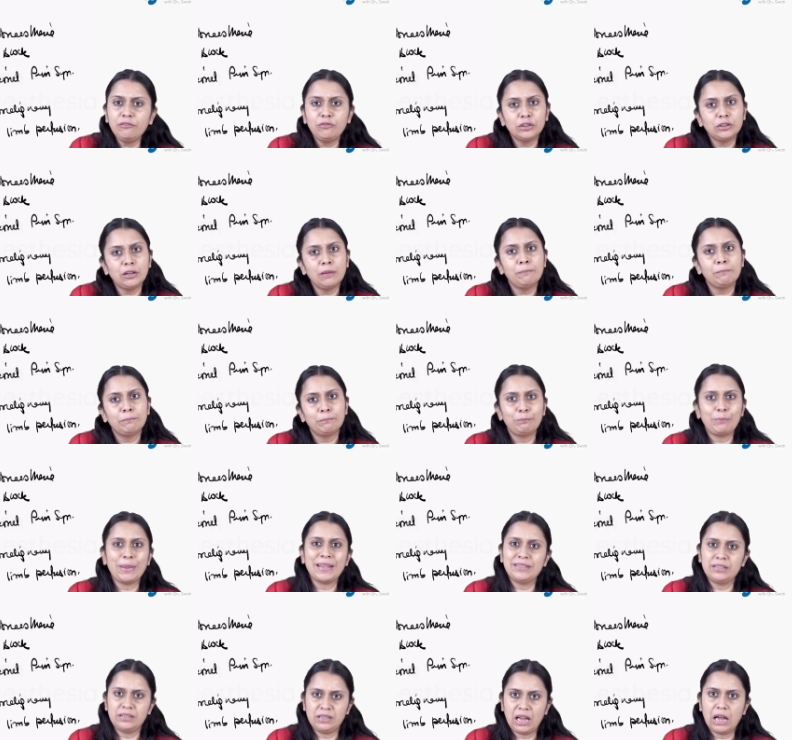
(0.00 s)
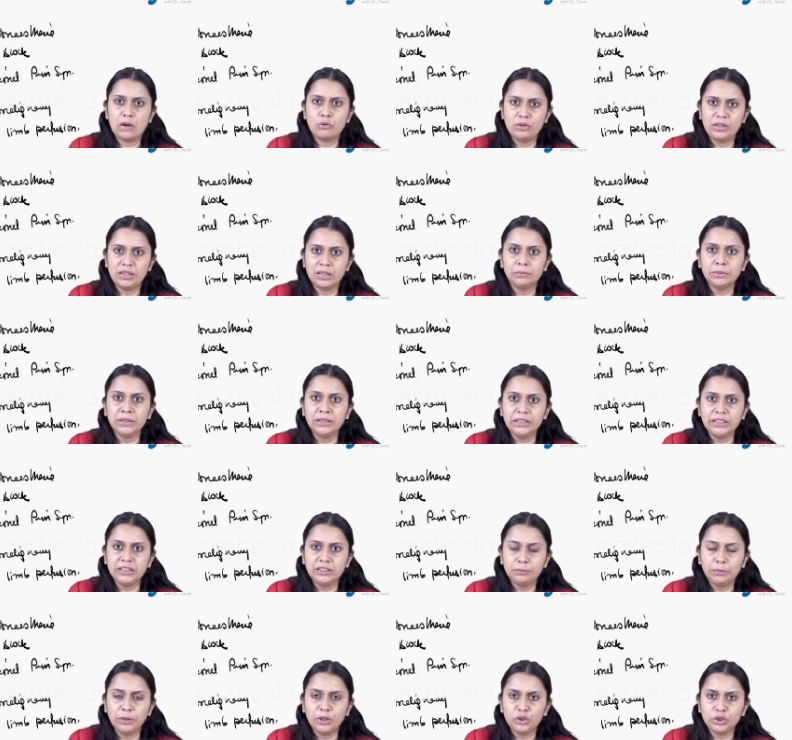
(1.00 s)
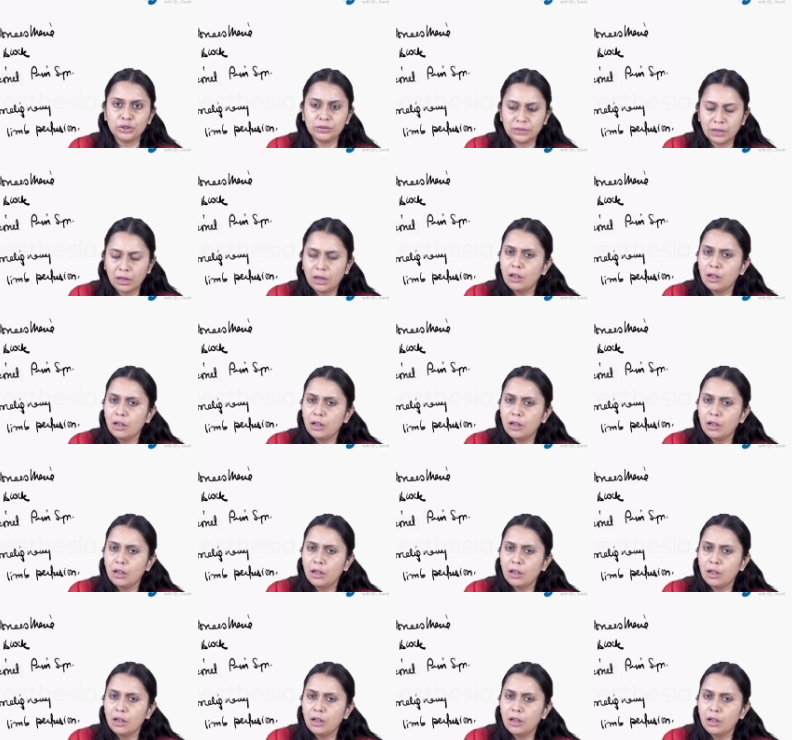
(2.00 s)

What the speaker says: for the best outcome in these patients.